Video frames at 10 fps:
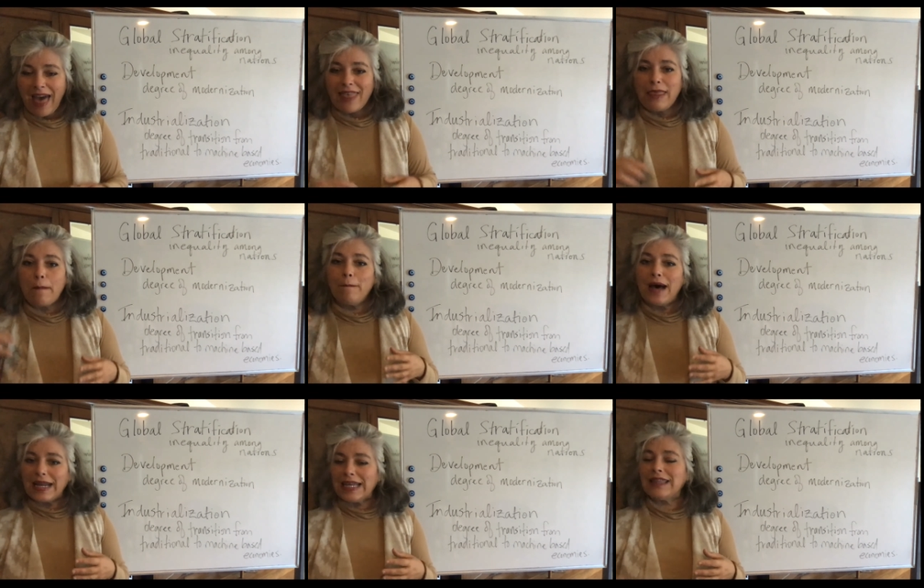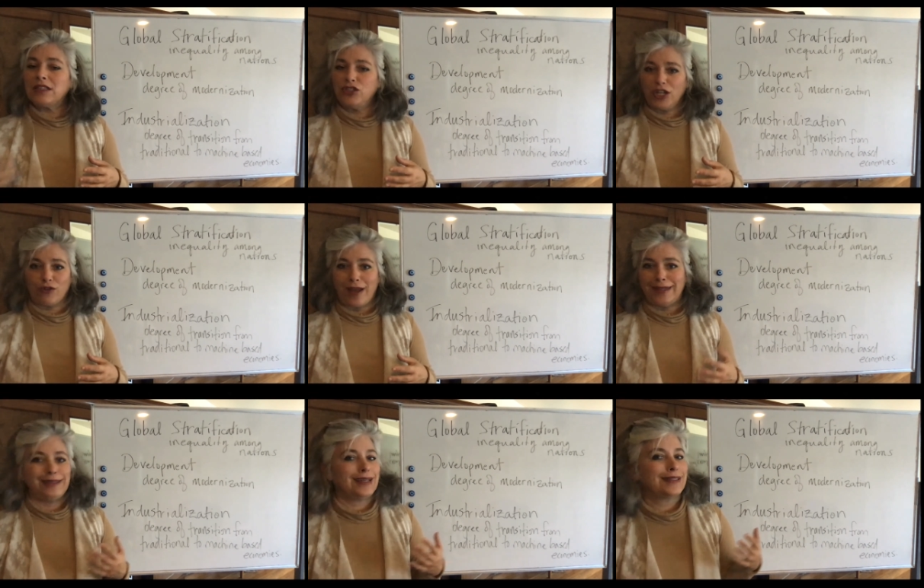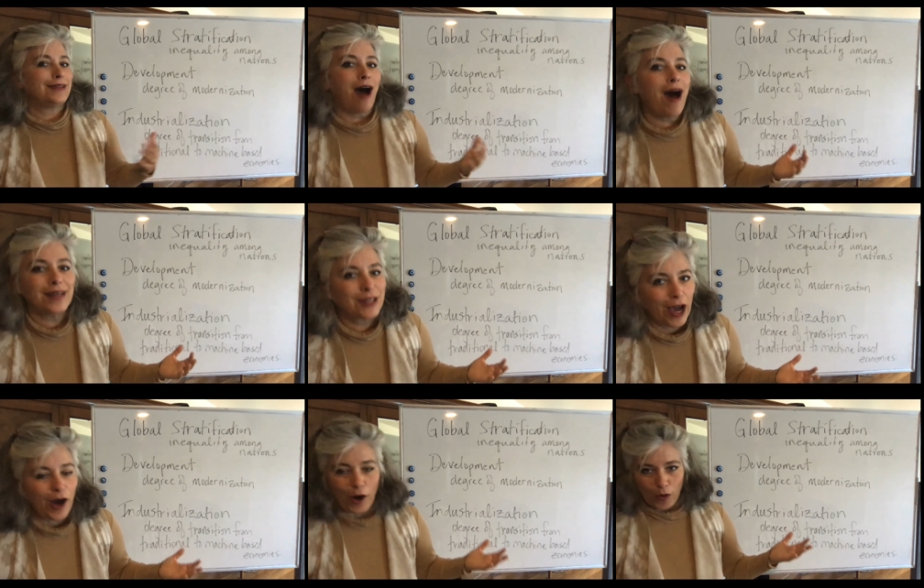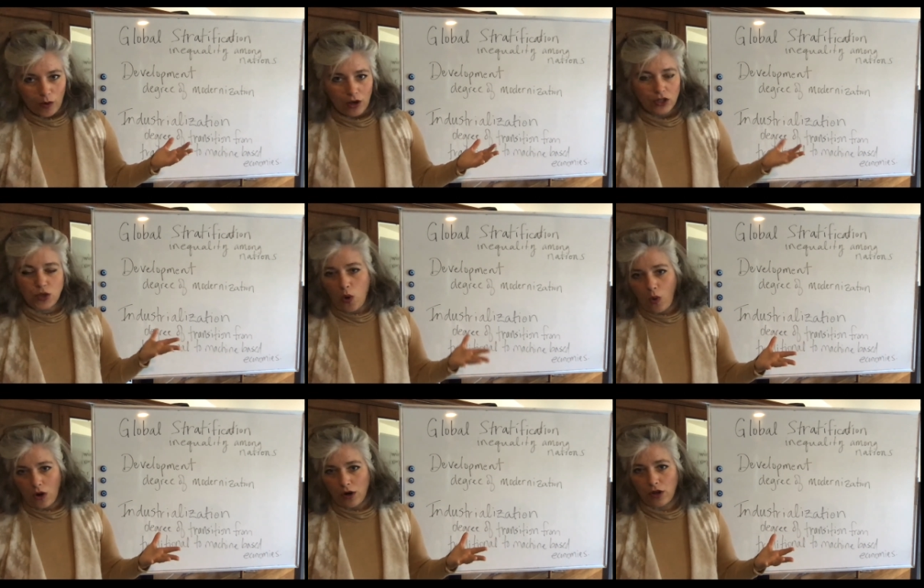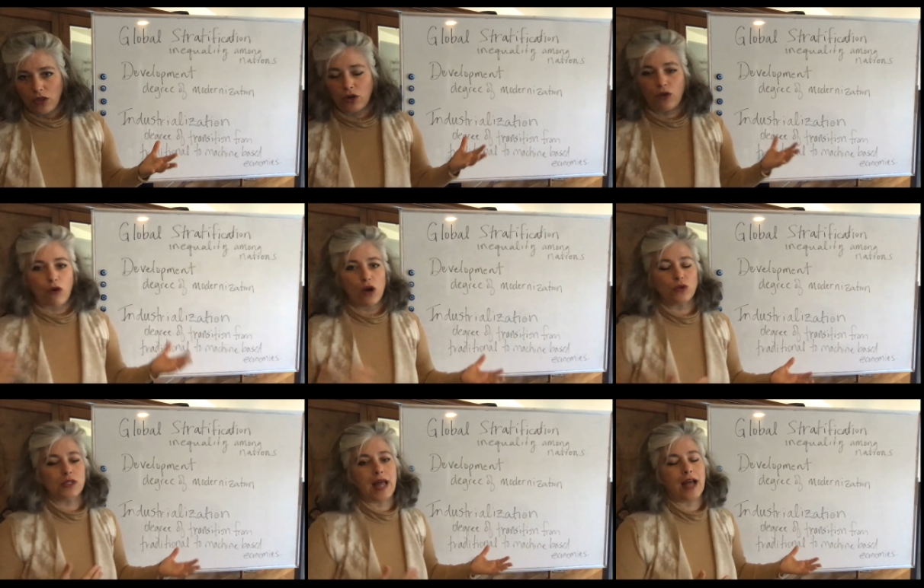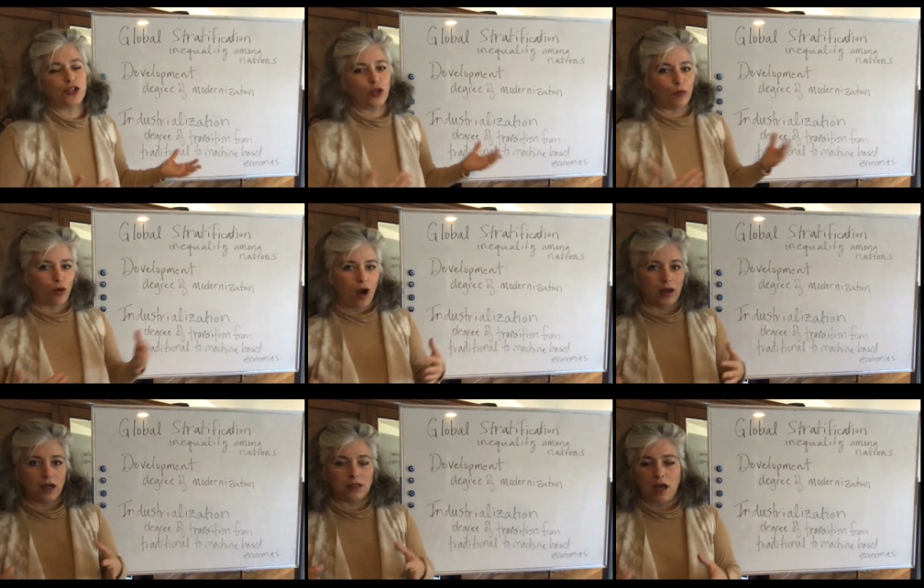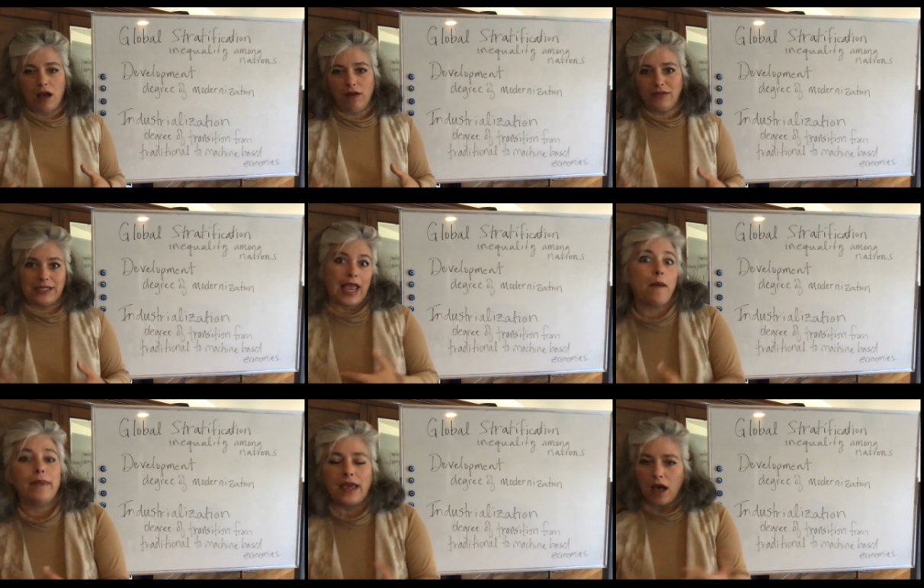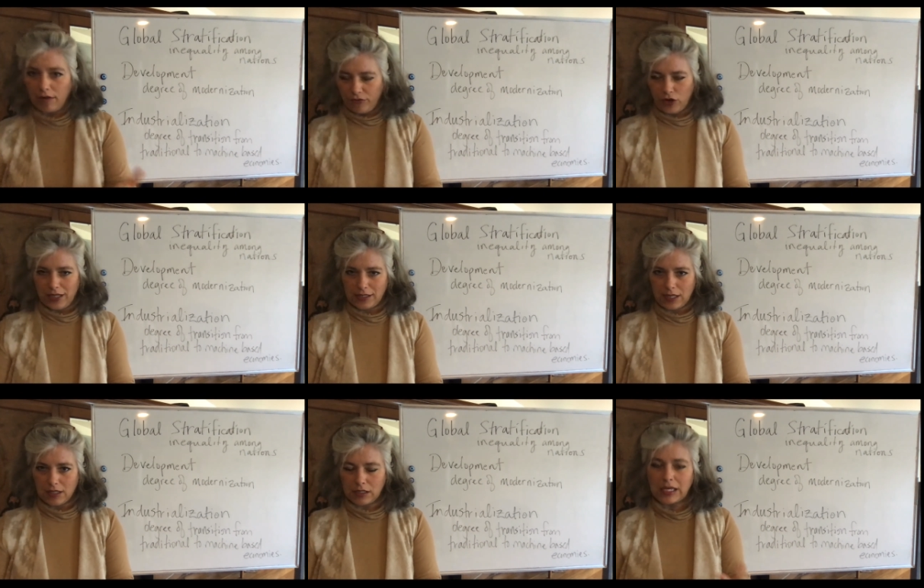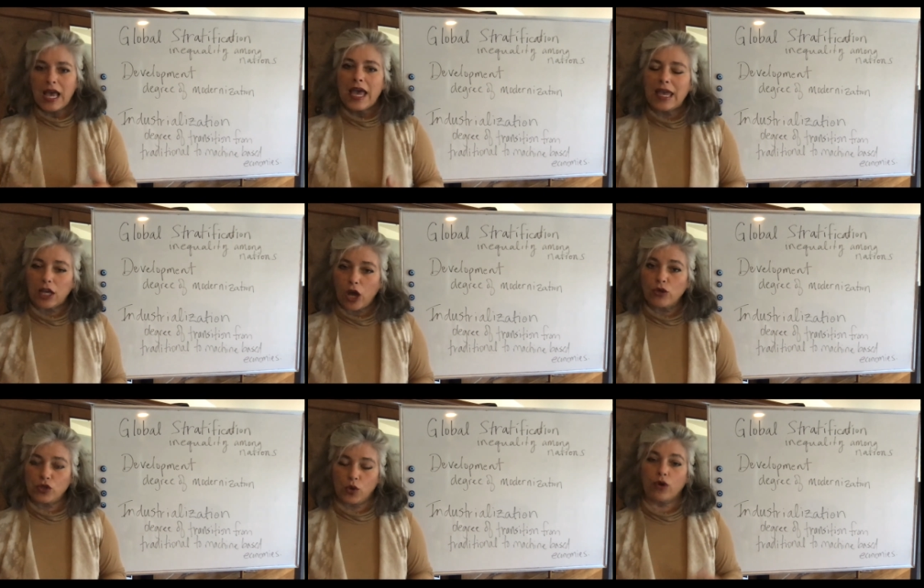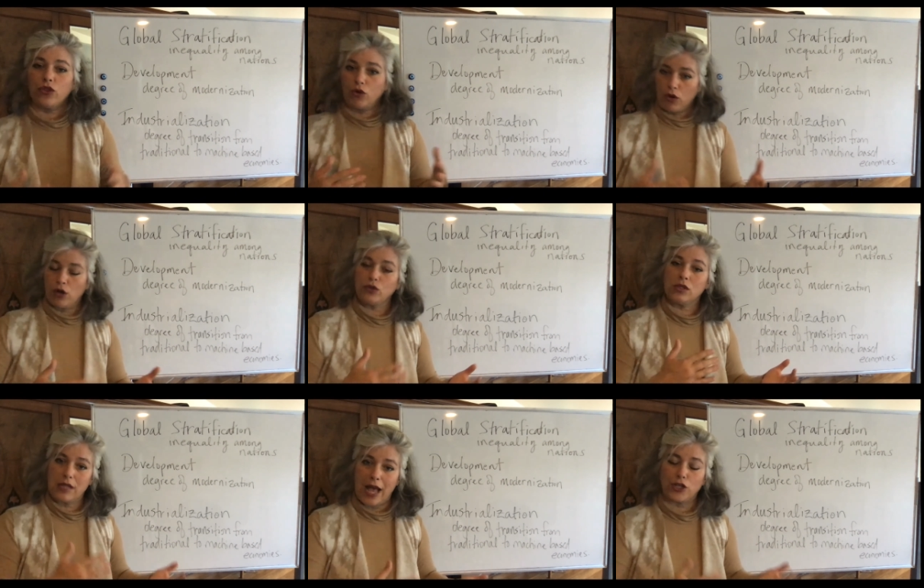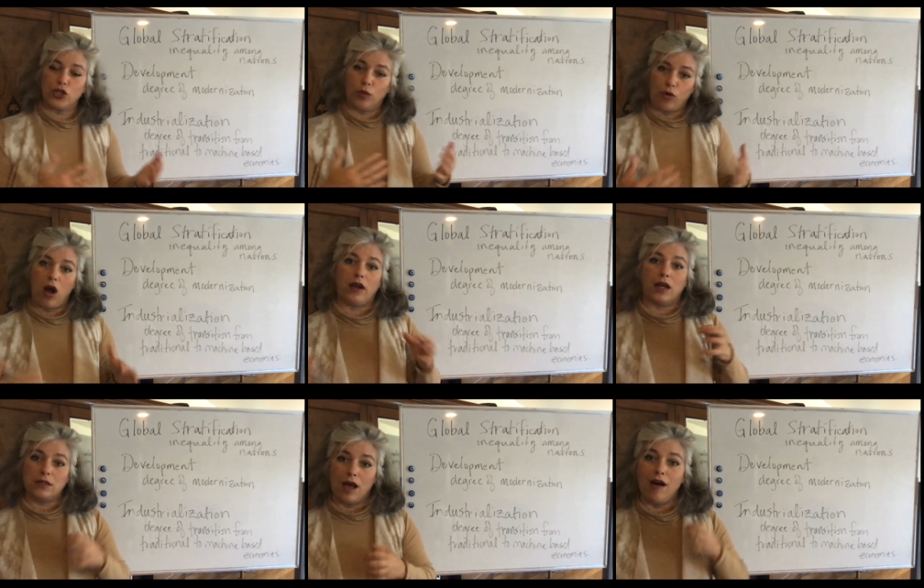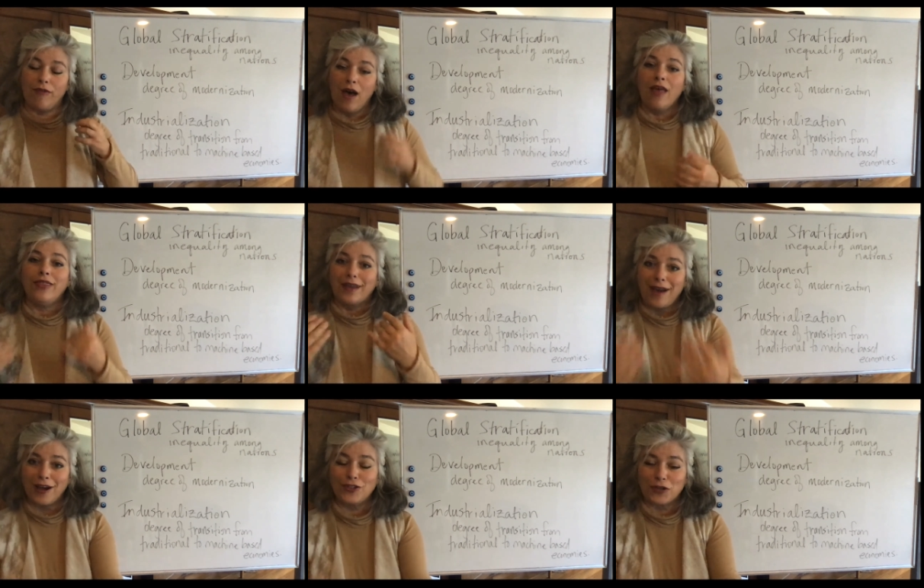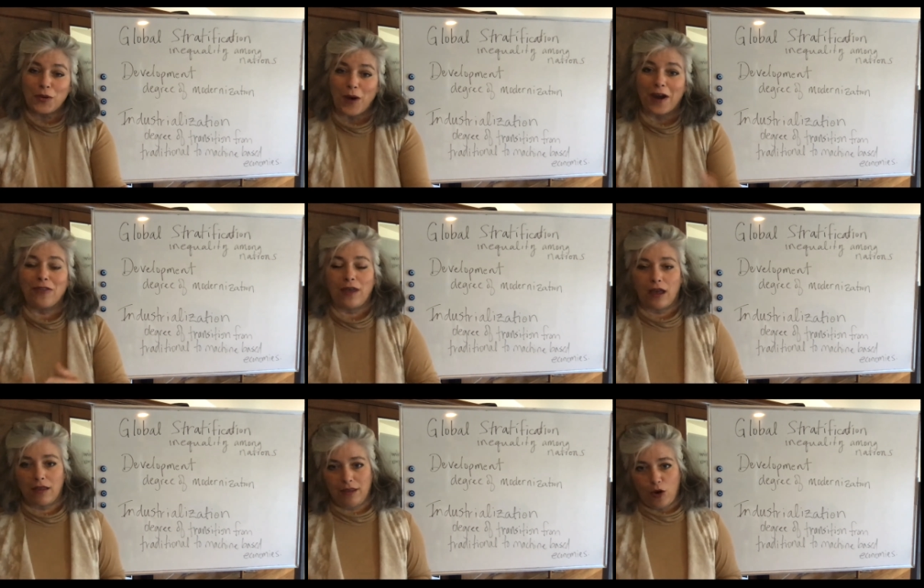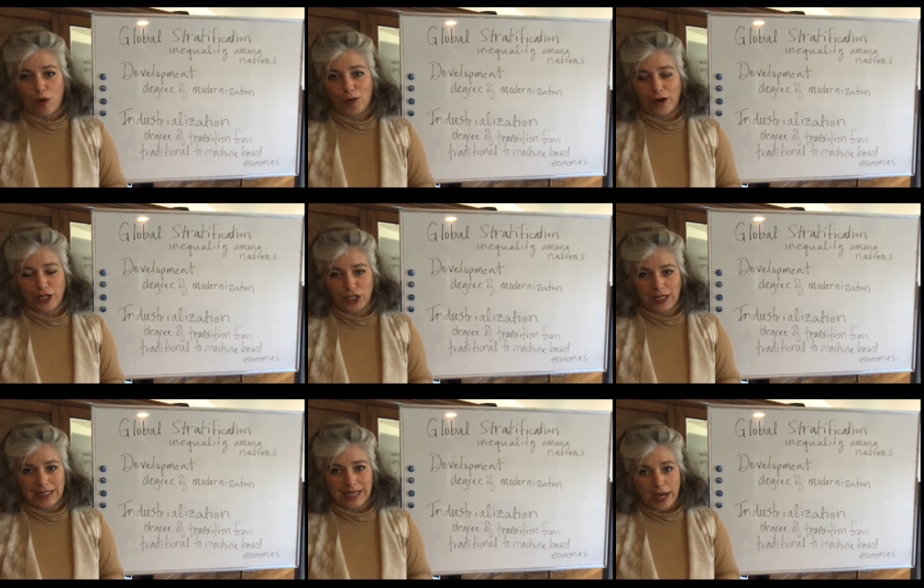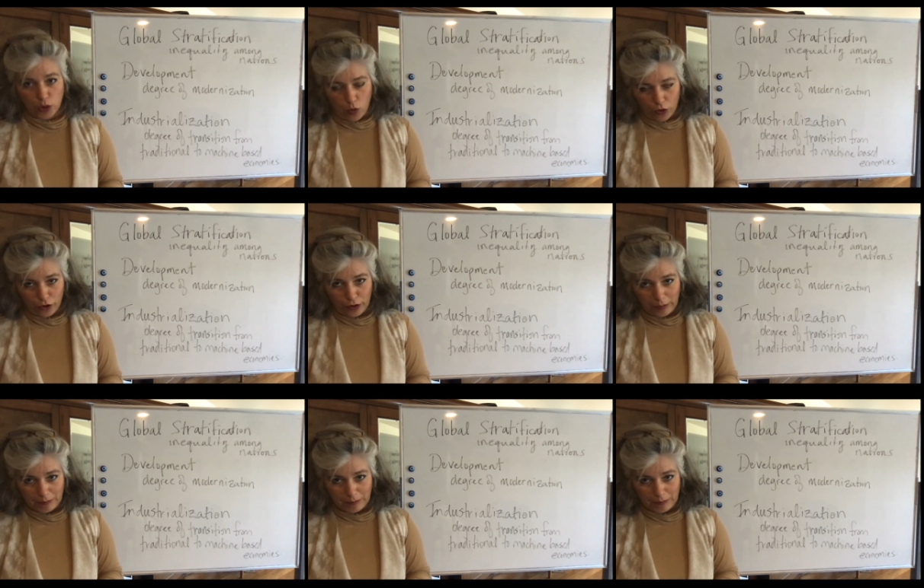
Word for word: The money that's generated does not go toward the gross national product of Zambia, for instance. It goes toward the gross national product of the country where the, the corporation is headquartered.